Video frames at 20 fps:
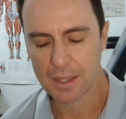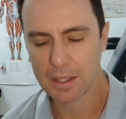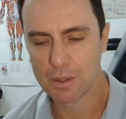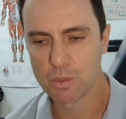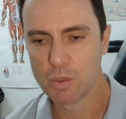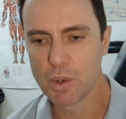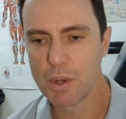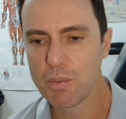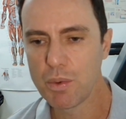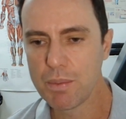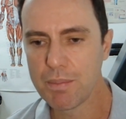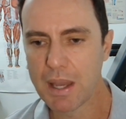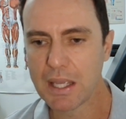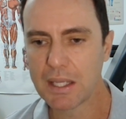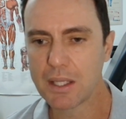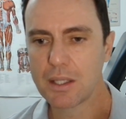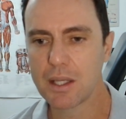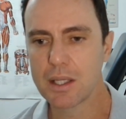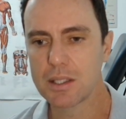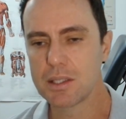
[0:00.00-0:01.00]
when we make
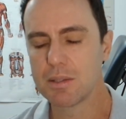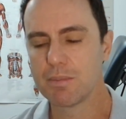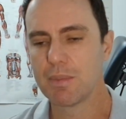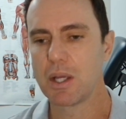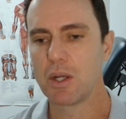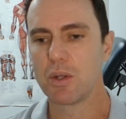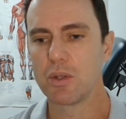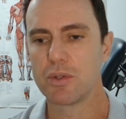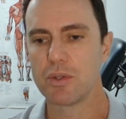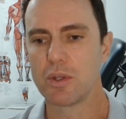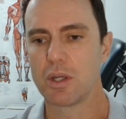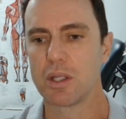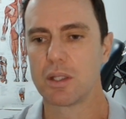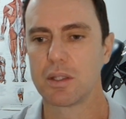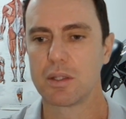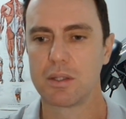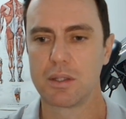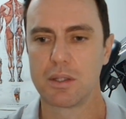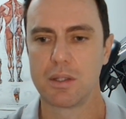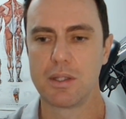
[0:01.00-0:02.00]
a custom-made orthotic,
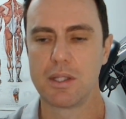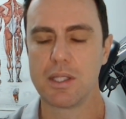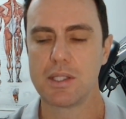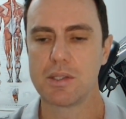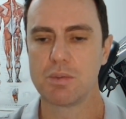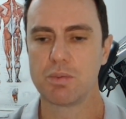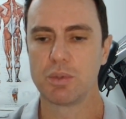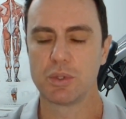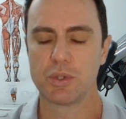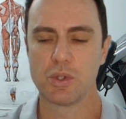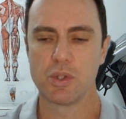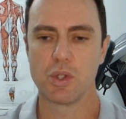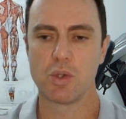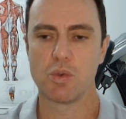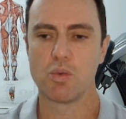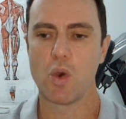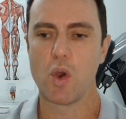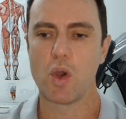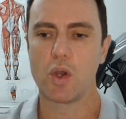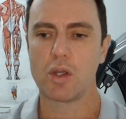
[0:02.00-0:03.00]
this will do the
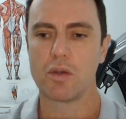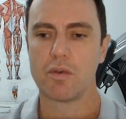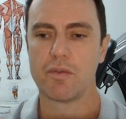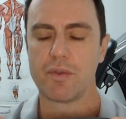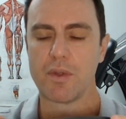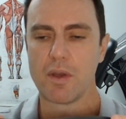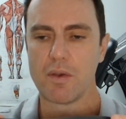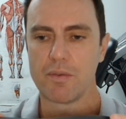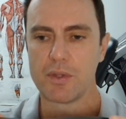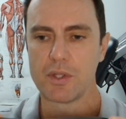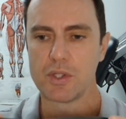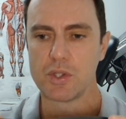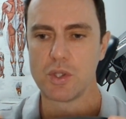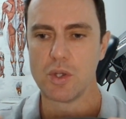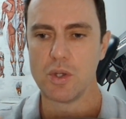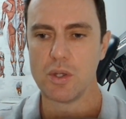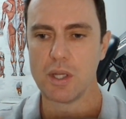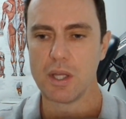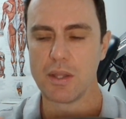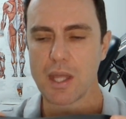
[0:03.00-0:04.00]
work of the
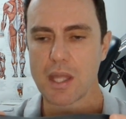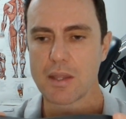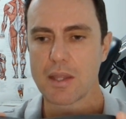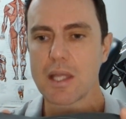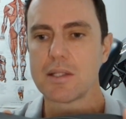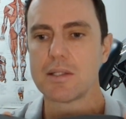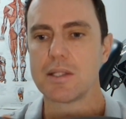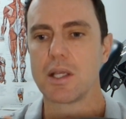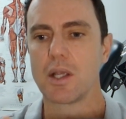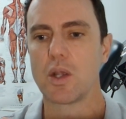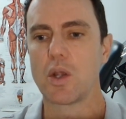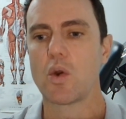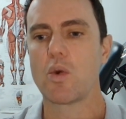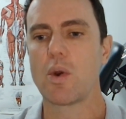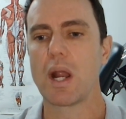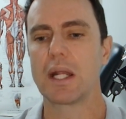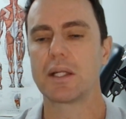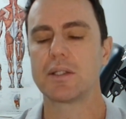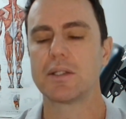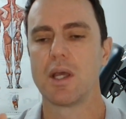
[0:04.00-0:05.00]
shoe, and that's
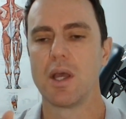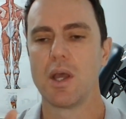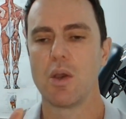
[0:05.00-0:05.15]
incorrect.